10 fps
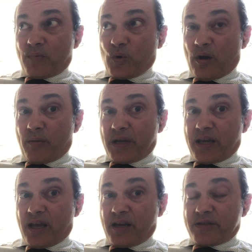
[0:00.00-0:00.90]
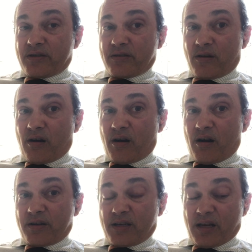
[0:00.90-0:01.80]
quantum mechanics
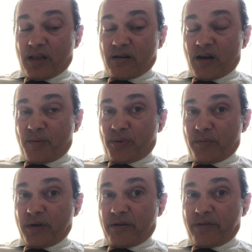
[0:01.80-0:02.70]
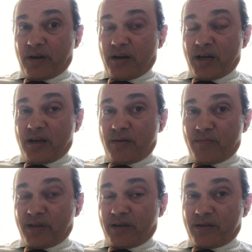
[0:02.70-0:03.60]
are together, our premier theory,
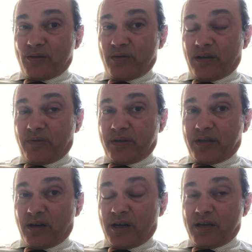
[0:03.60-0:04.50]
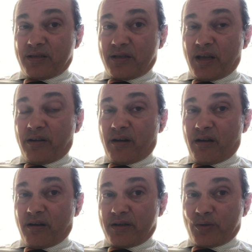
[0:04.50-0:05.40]
but they're two different theories, and they're
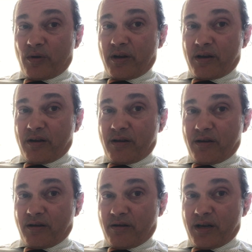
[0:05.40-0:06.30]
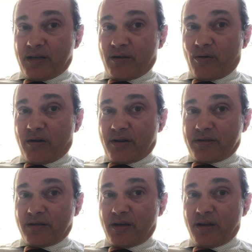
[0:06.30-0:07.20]
120 degree
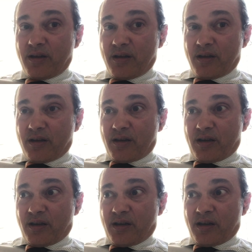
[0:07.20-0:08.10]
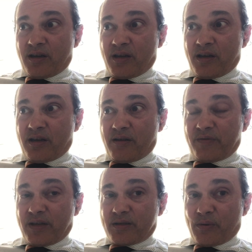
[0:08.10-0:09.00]
orders of
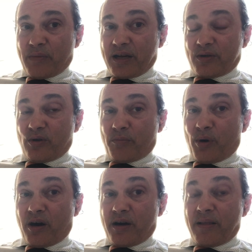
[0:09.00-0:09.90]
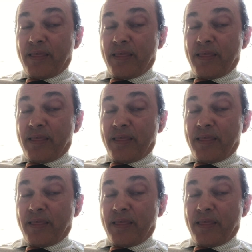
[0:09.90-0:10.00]
decimal magnitude apart